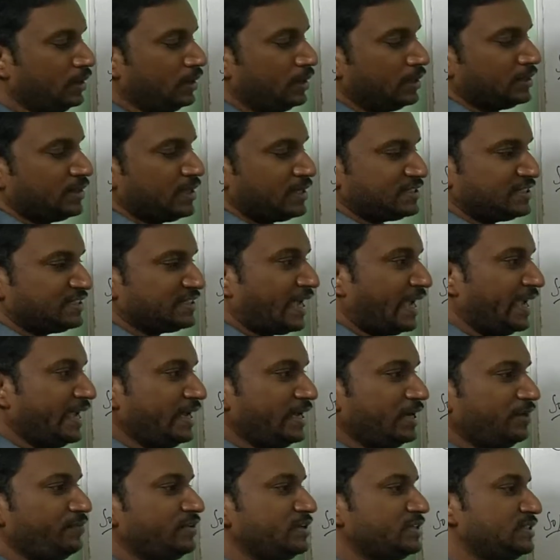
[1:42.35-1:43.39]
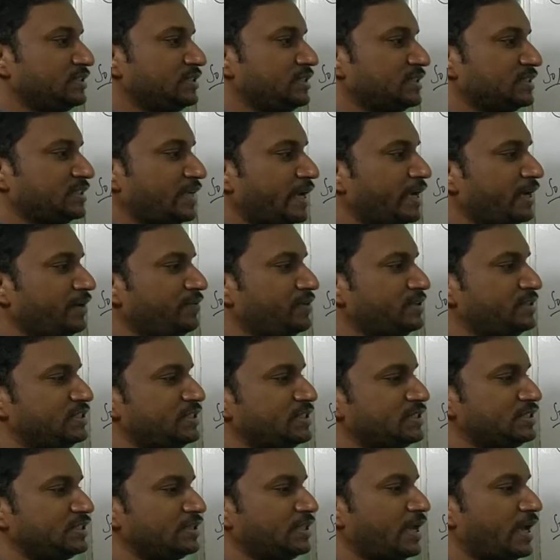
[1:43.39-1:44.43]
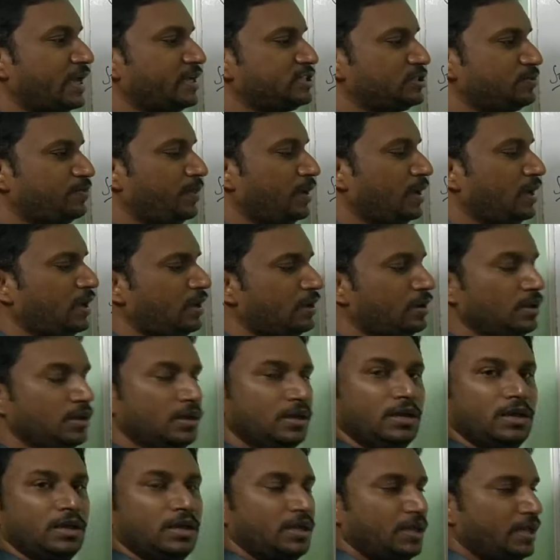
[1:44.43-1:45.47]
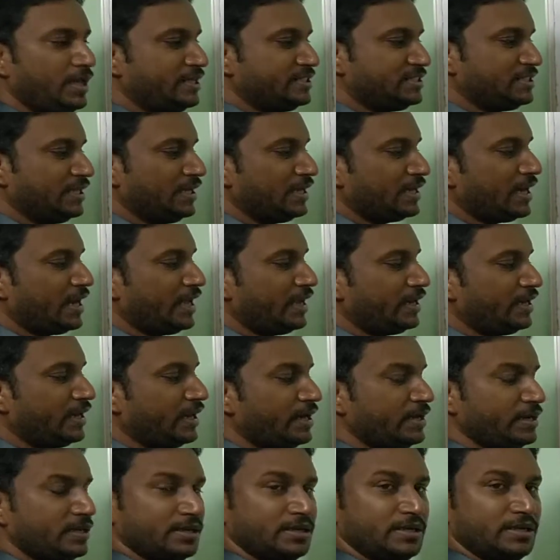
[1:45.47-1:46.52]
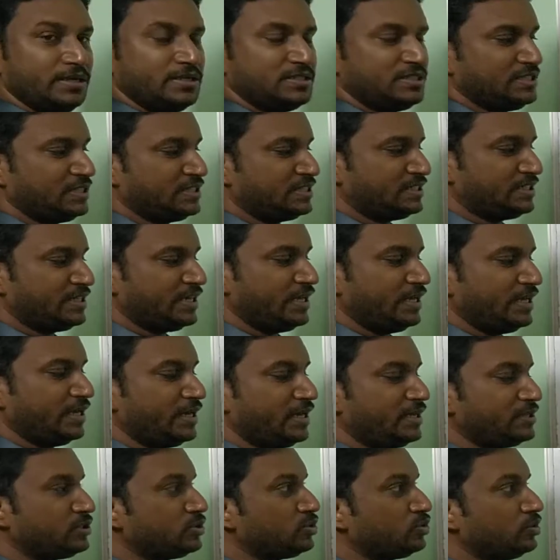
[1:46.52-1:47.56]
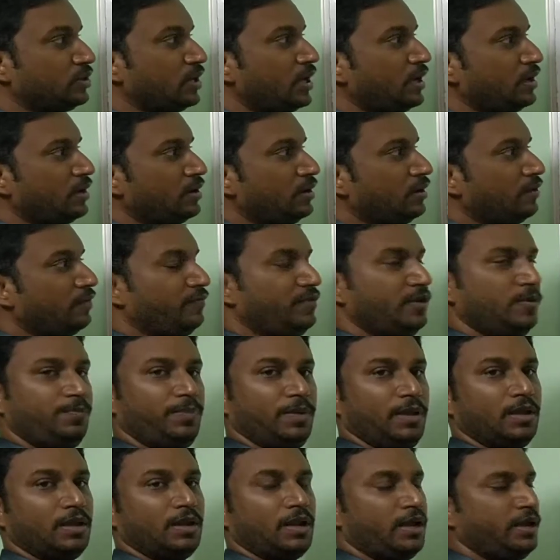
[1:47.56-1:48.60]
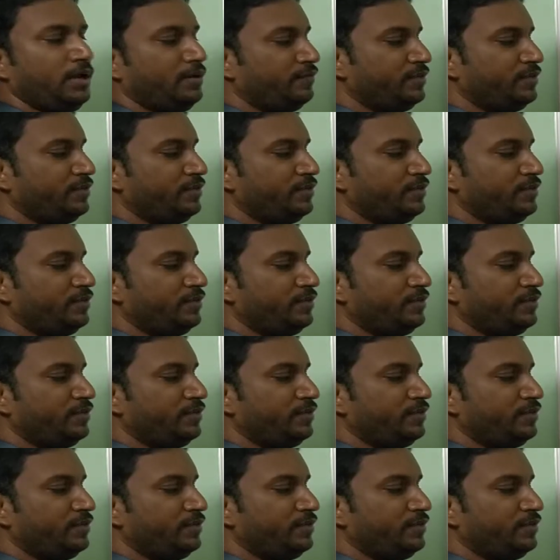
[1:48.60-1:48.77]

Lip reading: The side which is in the HP is inclined at 60 degrees to the VP. Right?